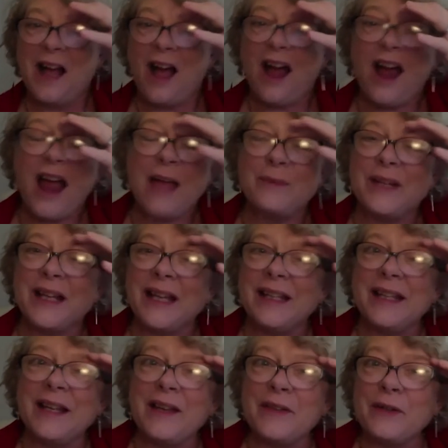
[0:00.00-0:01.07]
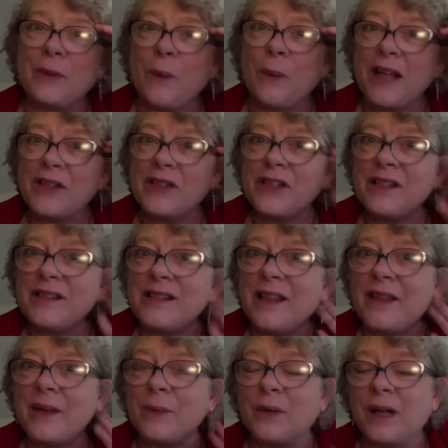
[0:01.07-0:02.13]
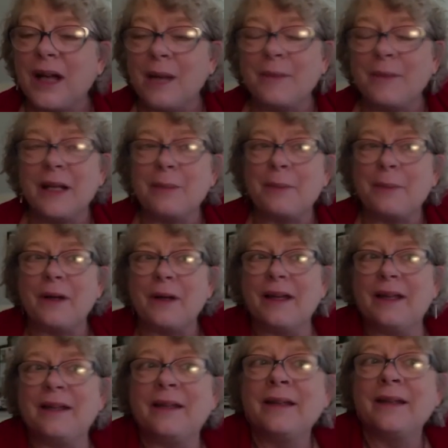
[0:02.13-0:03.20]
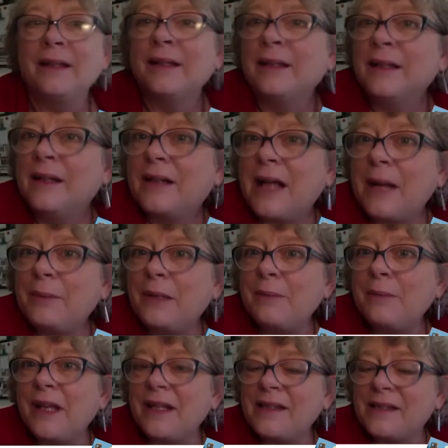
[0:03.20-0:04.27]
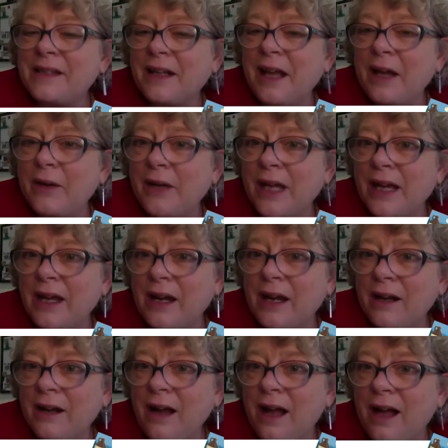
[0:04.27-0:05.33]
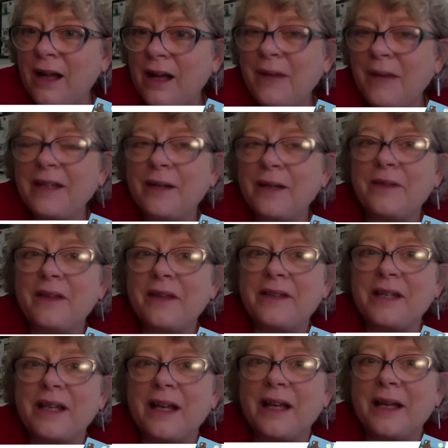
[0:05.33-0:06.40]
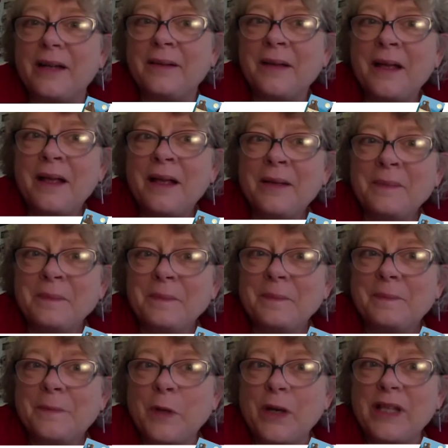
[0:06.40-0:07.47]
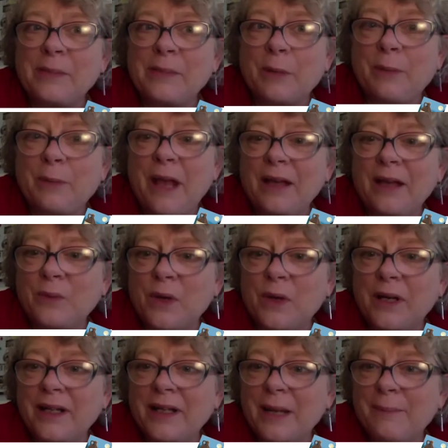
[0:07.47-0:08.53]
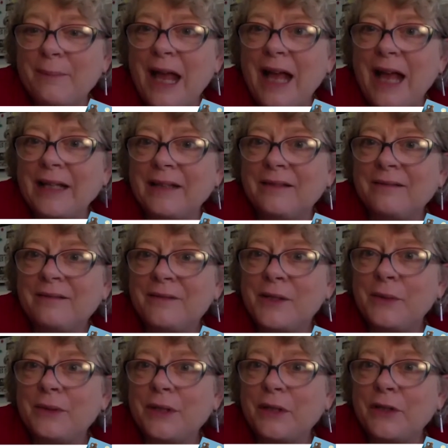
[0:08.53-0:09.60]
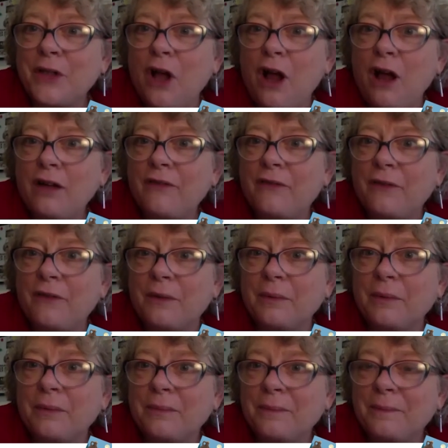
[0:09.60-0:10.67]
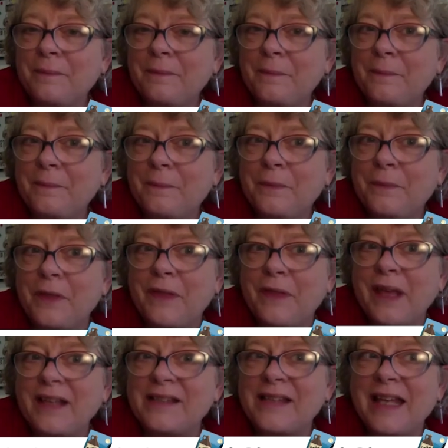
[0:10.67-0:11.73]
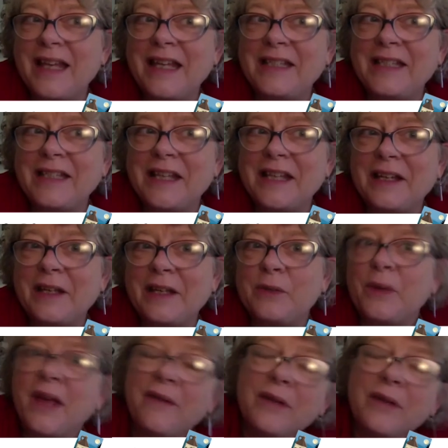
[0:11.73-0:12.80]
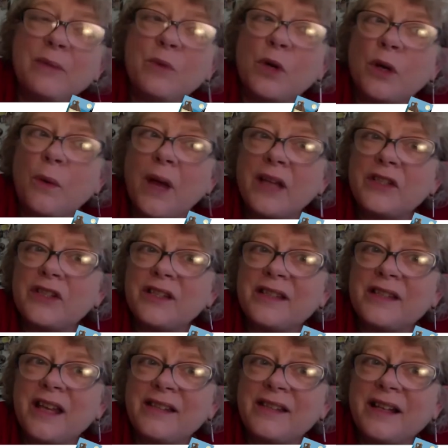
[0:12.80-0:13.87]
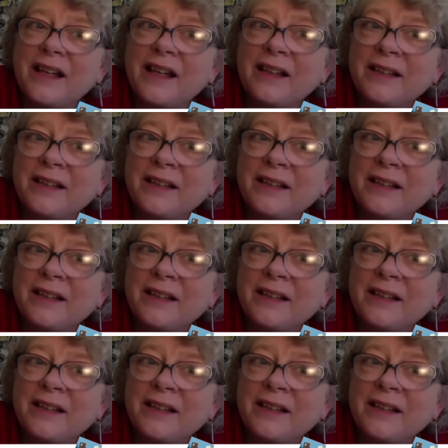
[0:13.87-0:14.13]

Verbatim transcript: All right, we got any other questions? I think we're coming up on a couple of minutes to go here. Um, I know that uh, Greensboro Bound wanted to come back and do a little talk for the things they need to tell you. Do we have any more questions, Jessica?